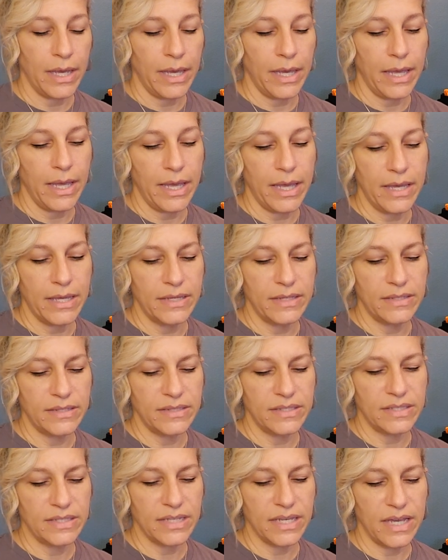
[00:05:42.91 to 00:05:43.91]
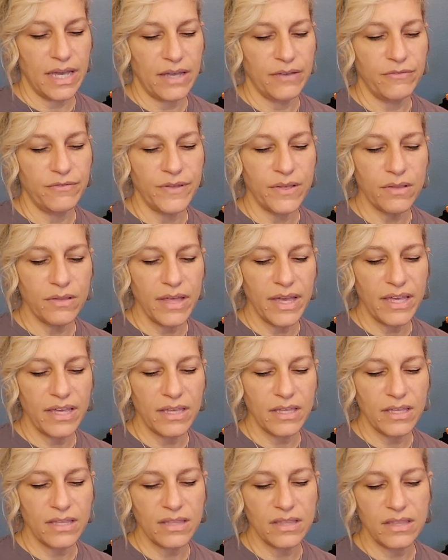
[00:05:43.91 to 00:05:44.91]
And I feel
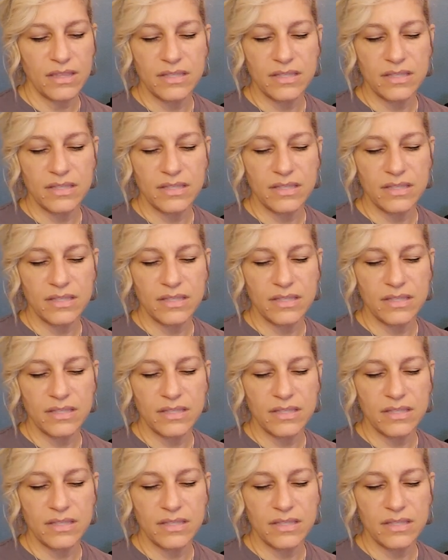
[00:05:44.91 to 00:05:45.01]
like